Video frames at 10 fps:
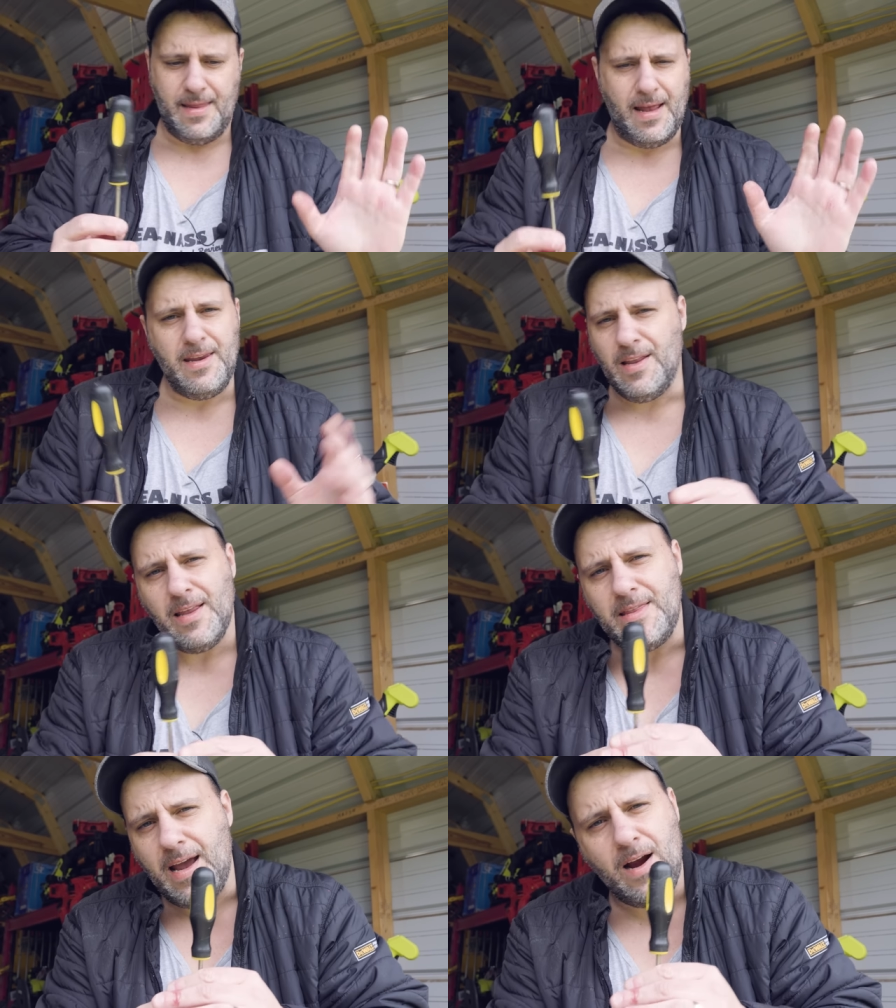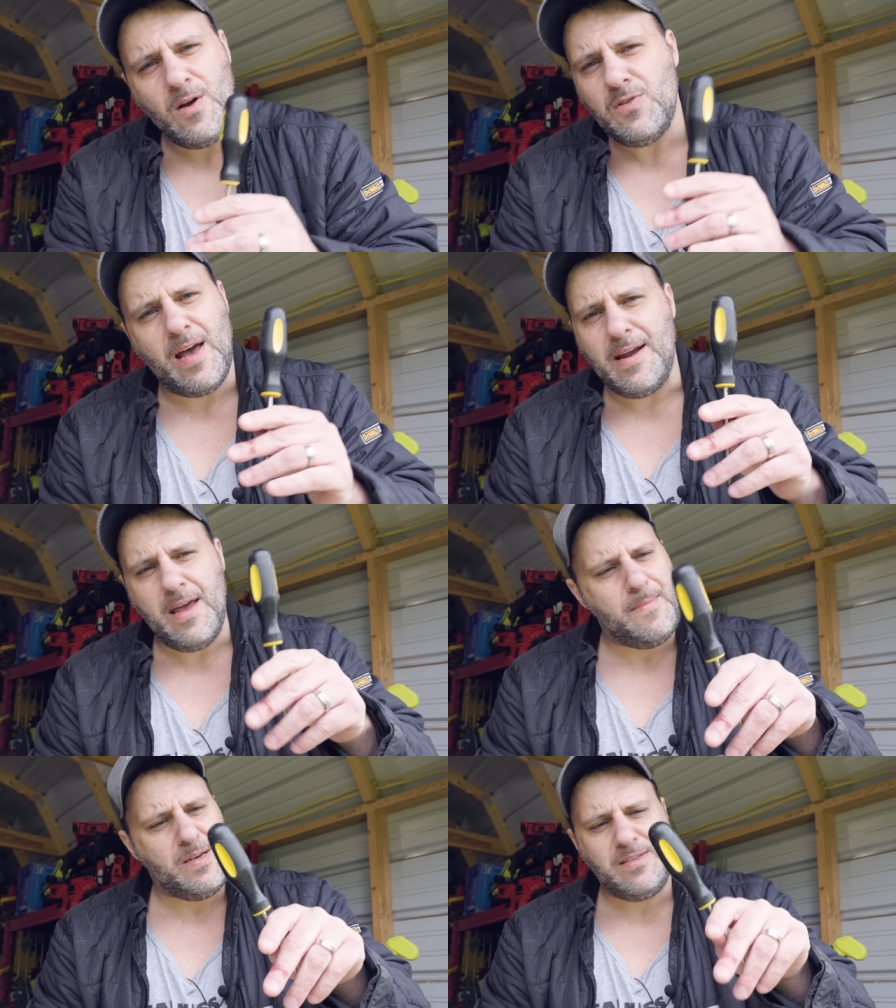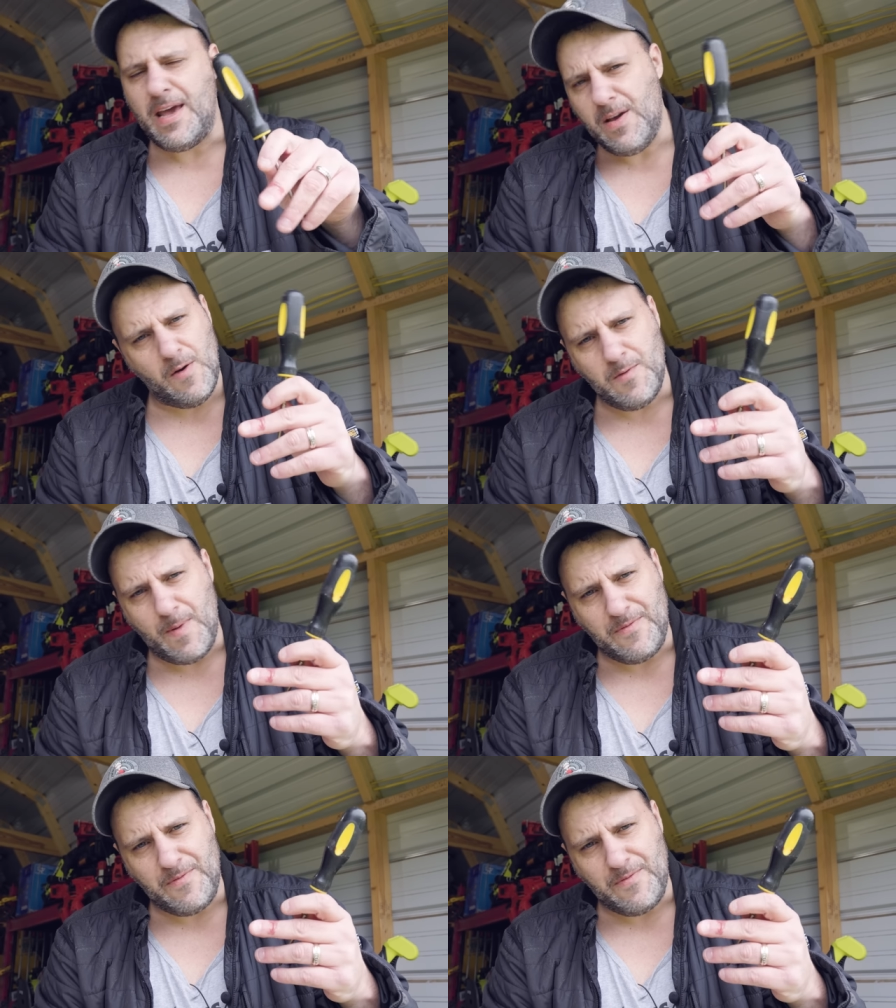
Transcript: And then you let the aerodynamics take over, my